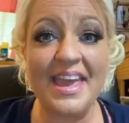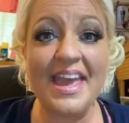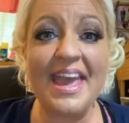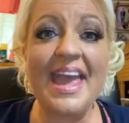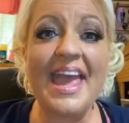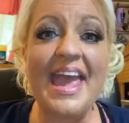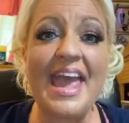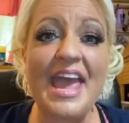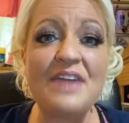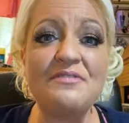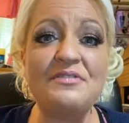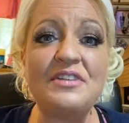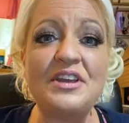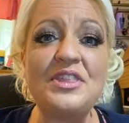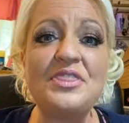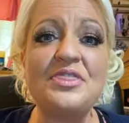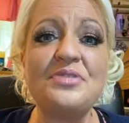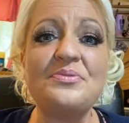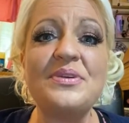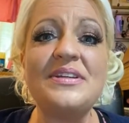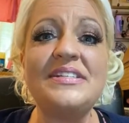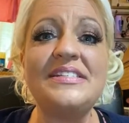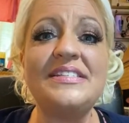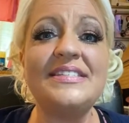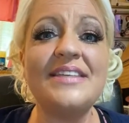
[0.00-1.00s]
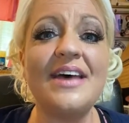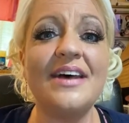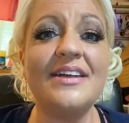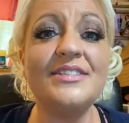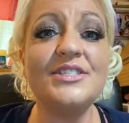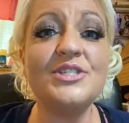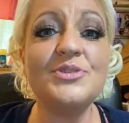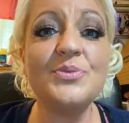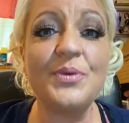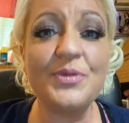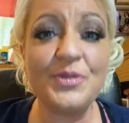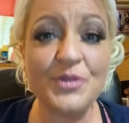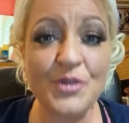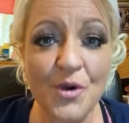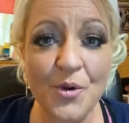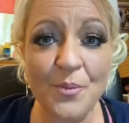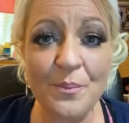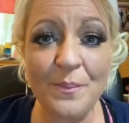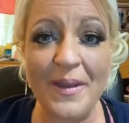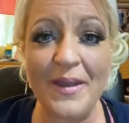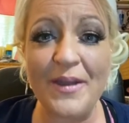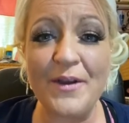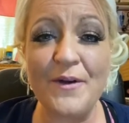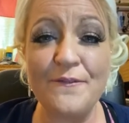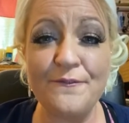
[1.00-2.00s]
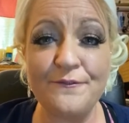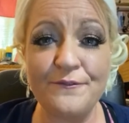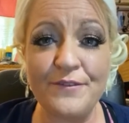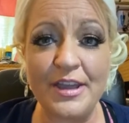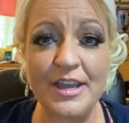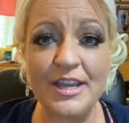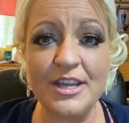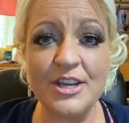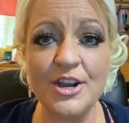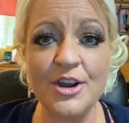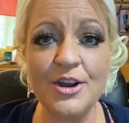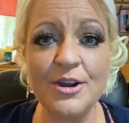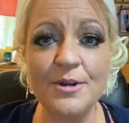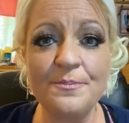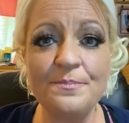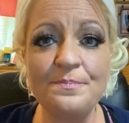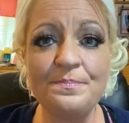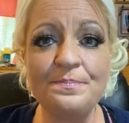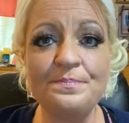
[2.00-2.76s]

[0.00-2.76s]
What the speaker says: Having 3 sons with no male figure,